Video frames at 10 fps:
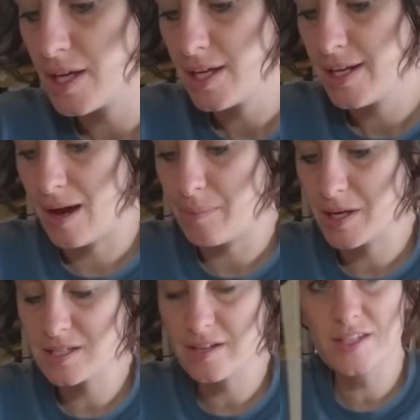Now,
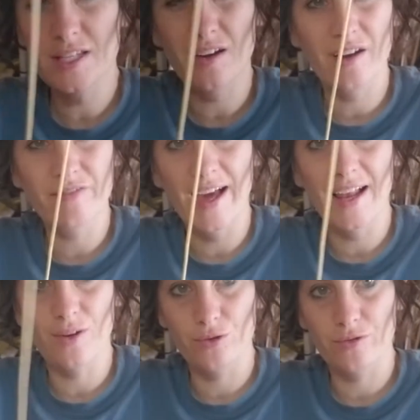because I've stuck her
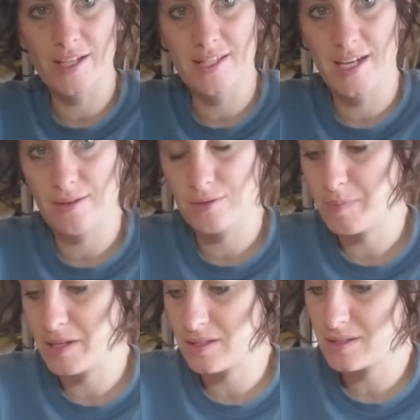veil on already, it was
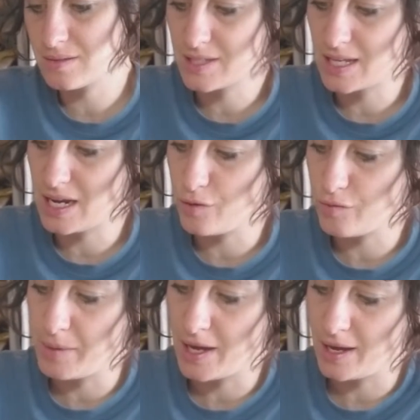a bit silly
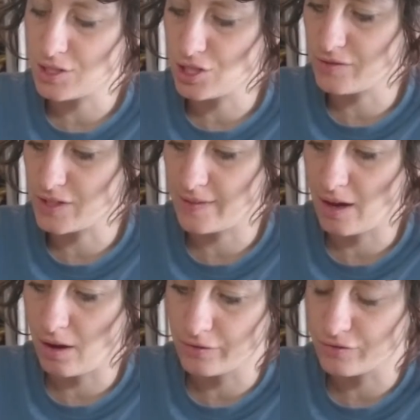of me. I should have done
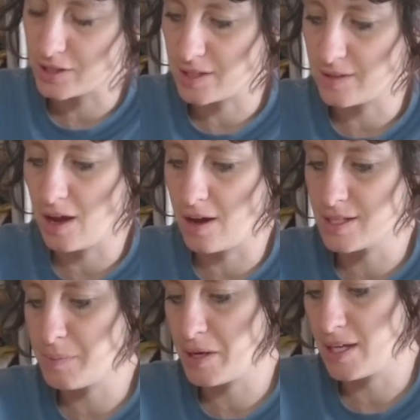that after I'd done the
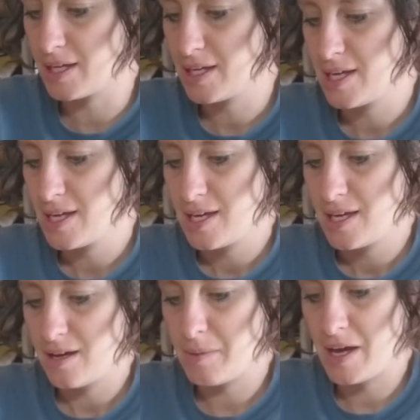eyes, but
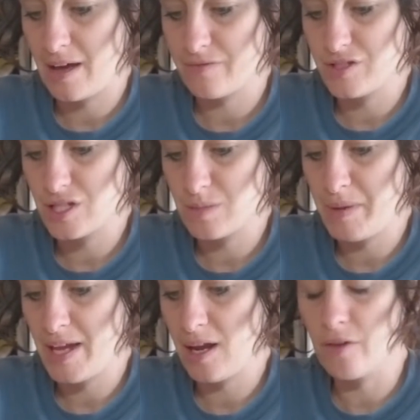I might have to just
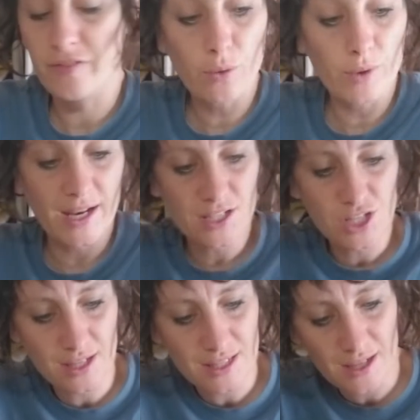peel it off. Oh, and
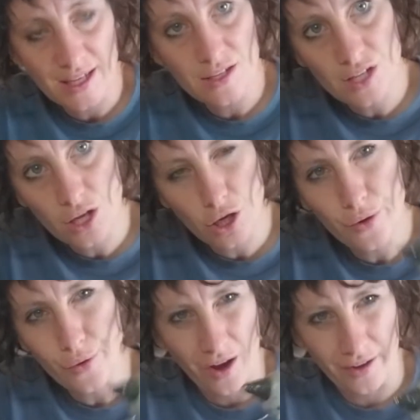as you can see, I used a
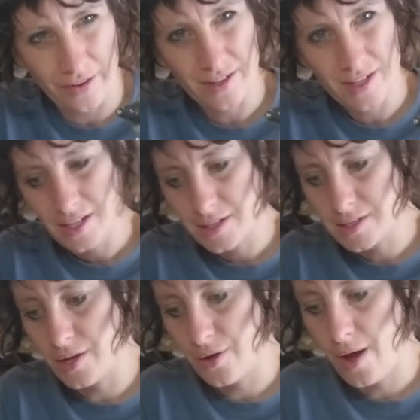glue gun
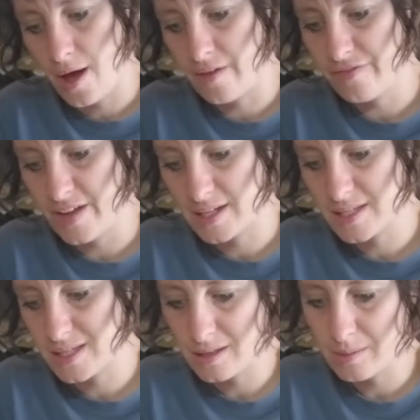to
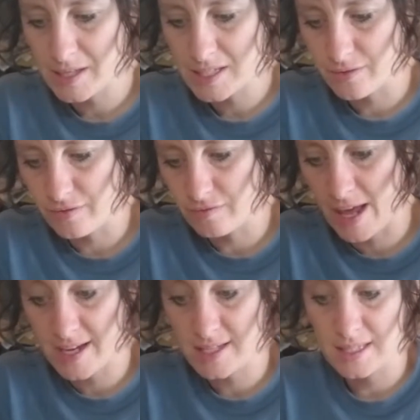fix bits of
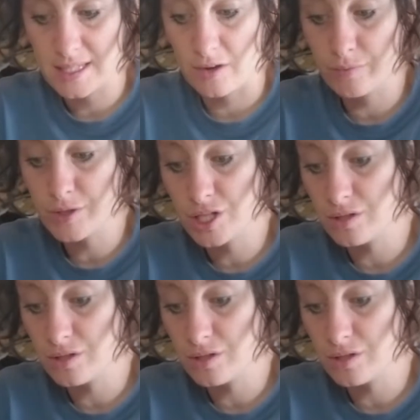lace and stuff, which